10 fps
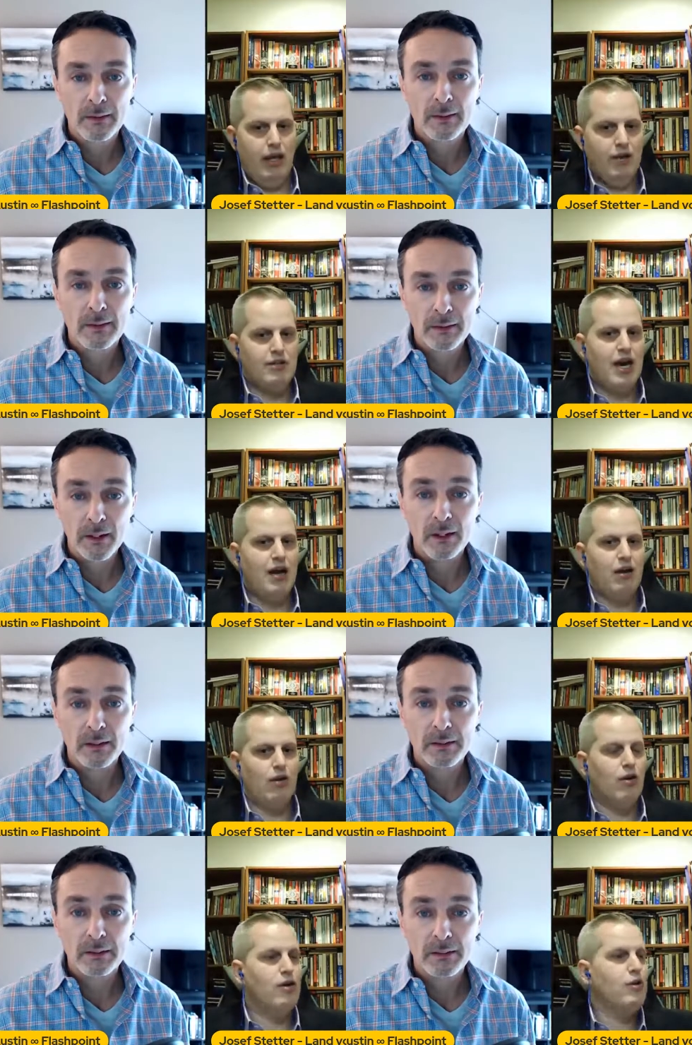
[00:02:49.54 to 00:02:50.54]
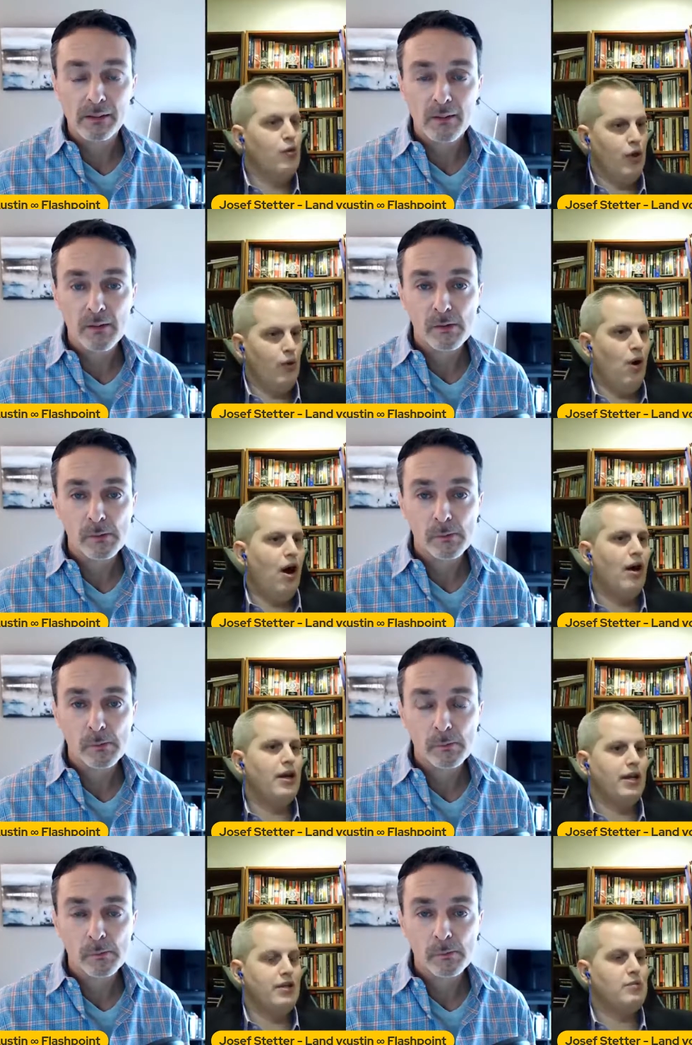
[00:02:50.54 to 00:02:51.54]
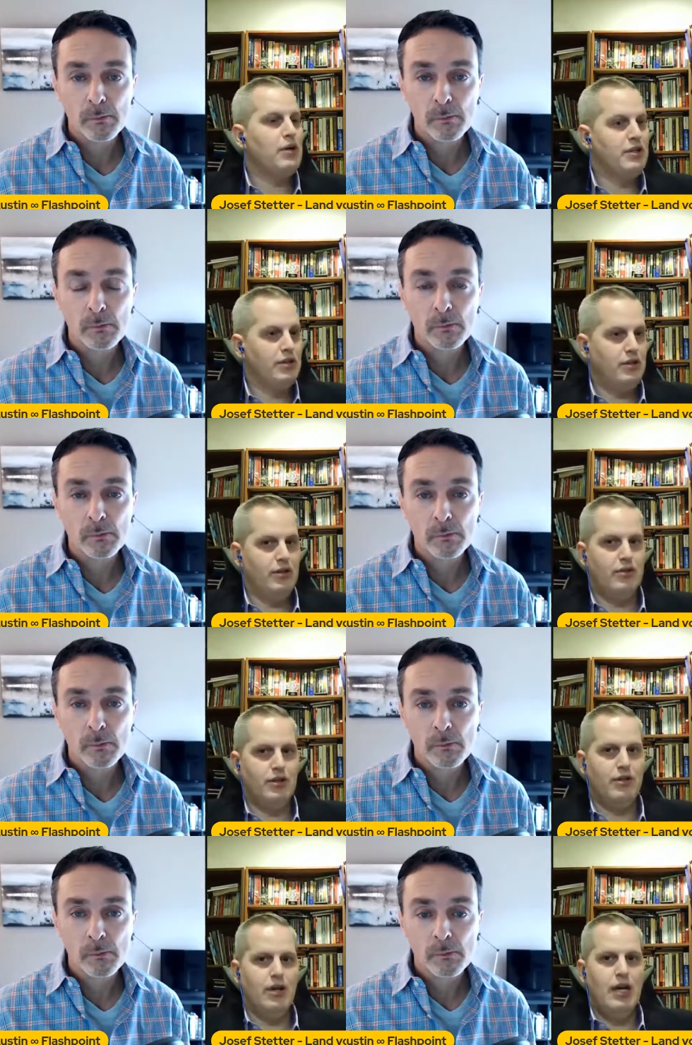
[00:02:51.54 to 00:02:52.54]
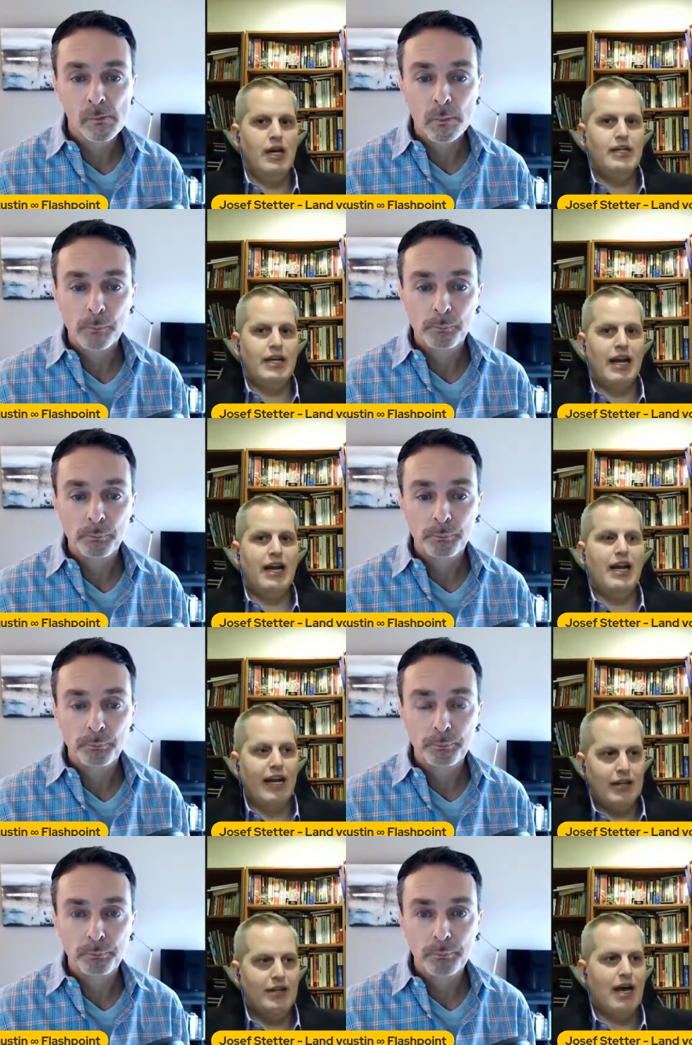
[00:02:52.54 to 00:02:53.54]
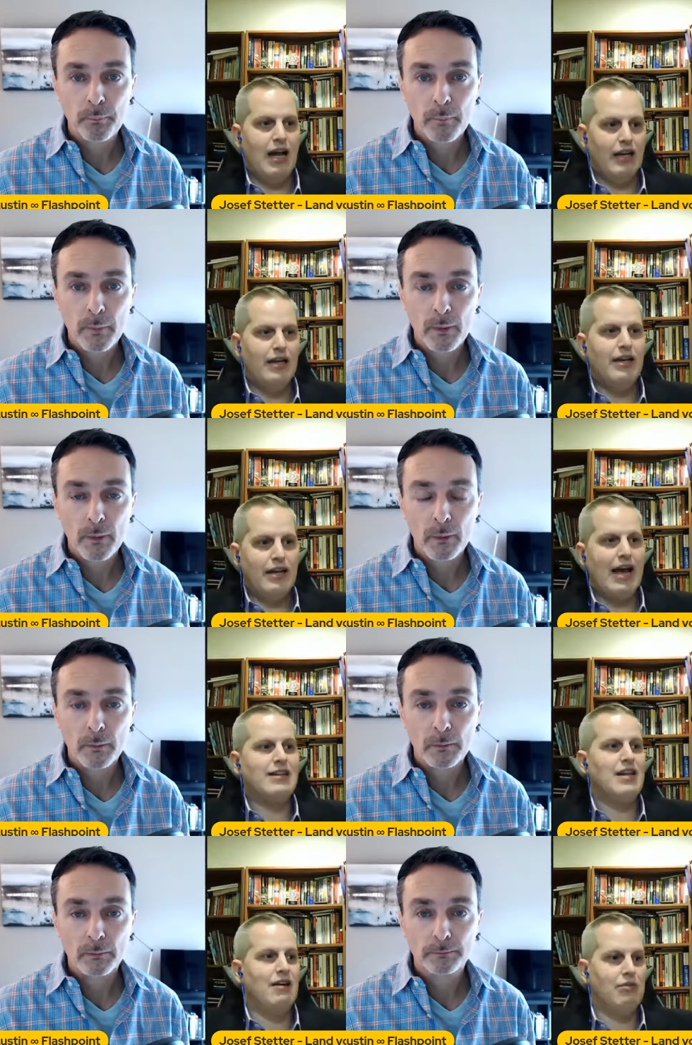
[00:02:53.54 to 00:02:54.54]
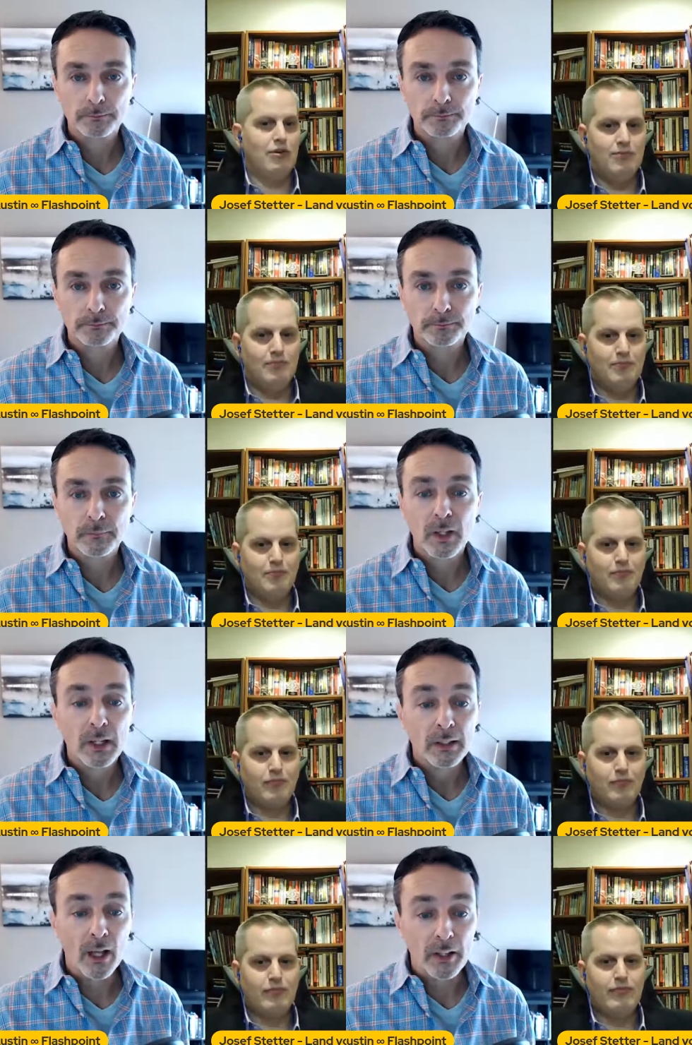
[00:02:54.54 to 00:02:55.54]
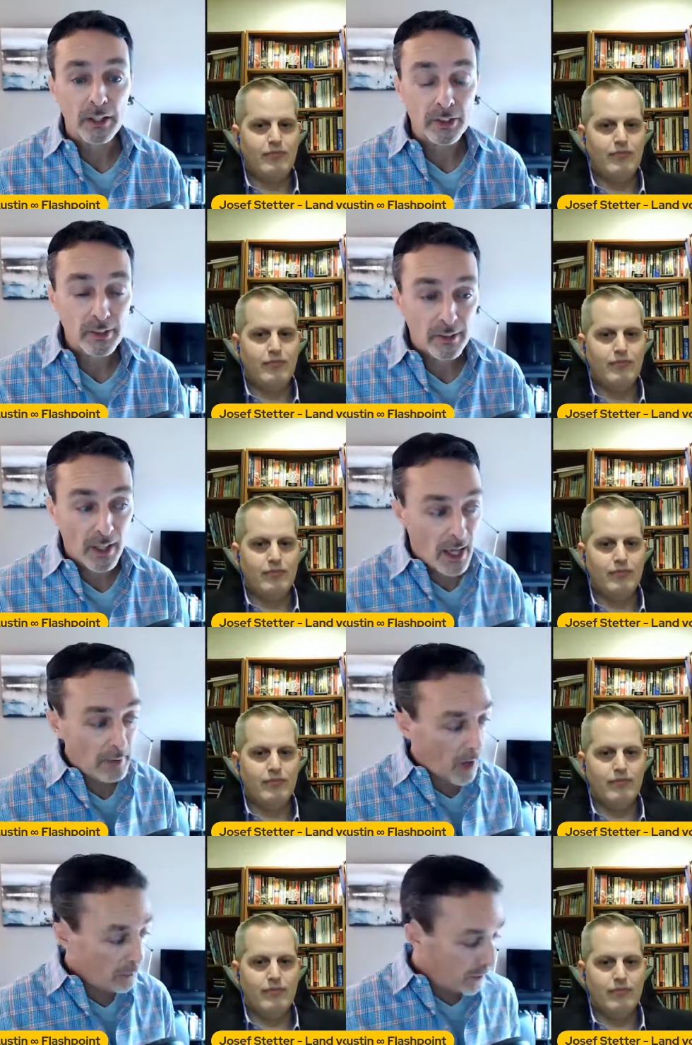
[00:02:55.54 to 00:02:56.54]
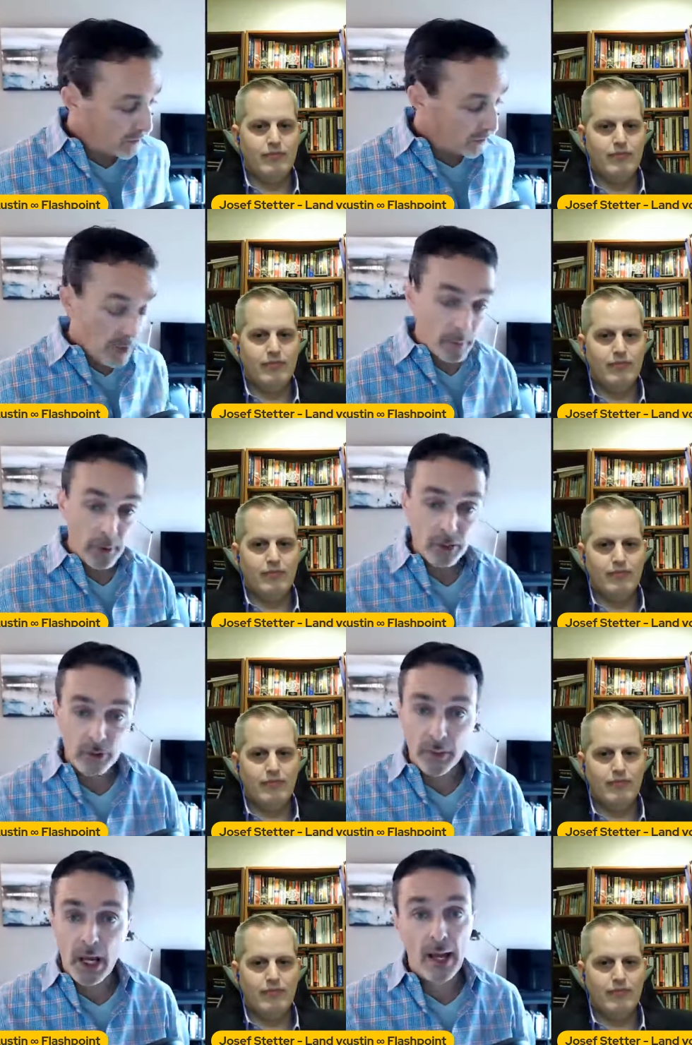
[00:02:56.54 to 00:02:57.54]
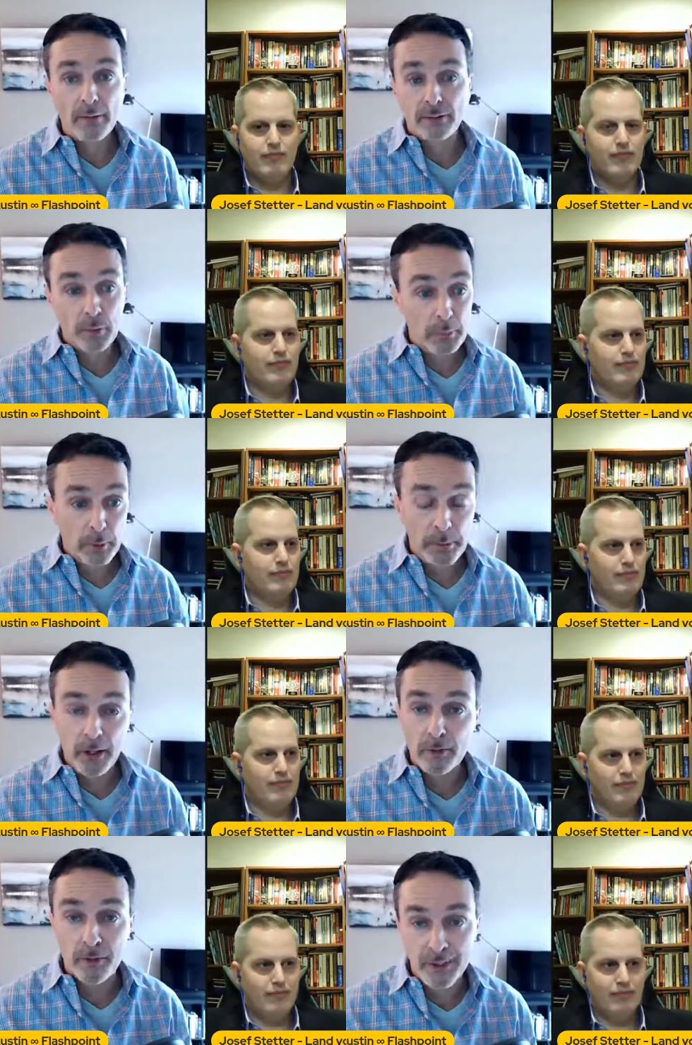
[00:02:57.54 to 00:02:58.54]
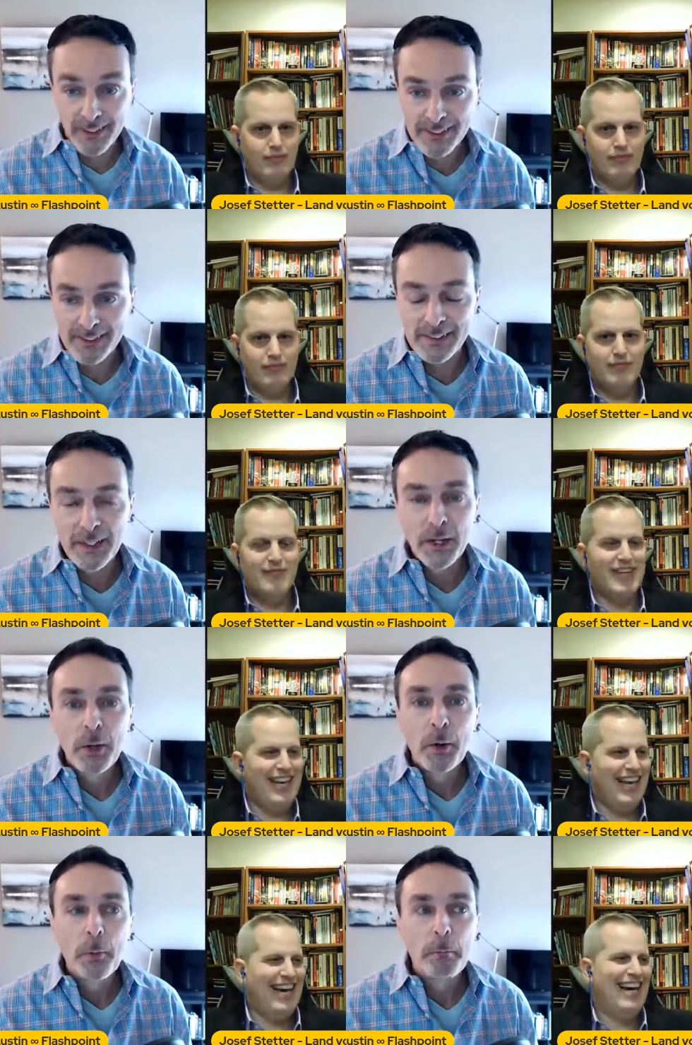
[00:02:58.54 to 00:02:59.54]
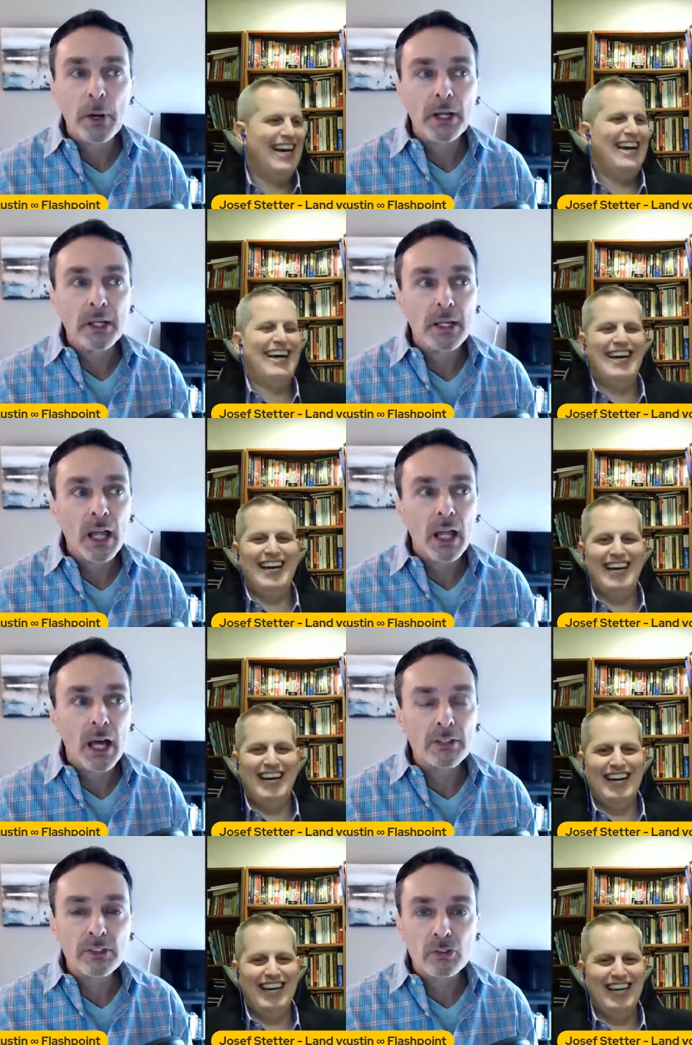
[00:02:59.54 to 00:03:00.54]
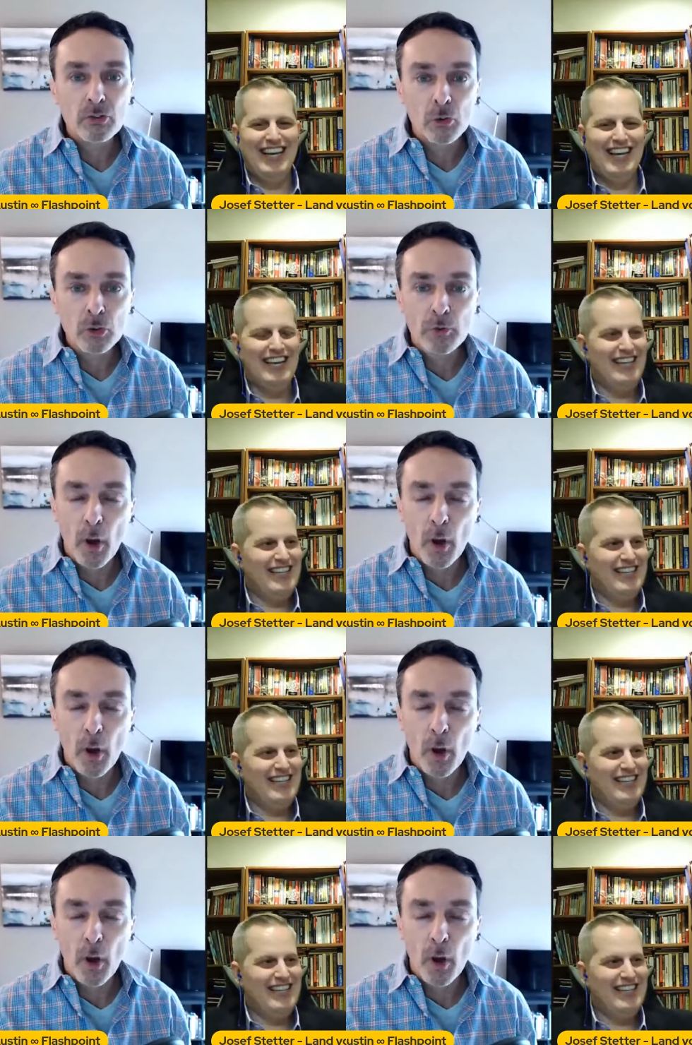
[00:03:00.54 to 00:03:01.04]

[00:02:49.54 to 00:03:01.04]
Speaker 1: here's yeah. how to learn who you are and here's what to do to to kind of get to that next level
Speaker 2: now, is it? I, I read this number because you and I obviously we prepared for this. Yeah. Uh, is it true you've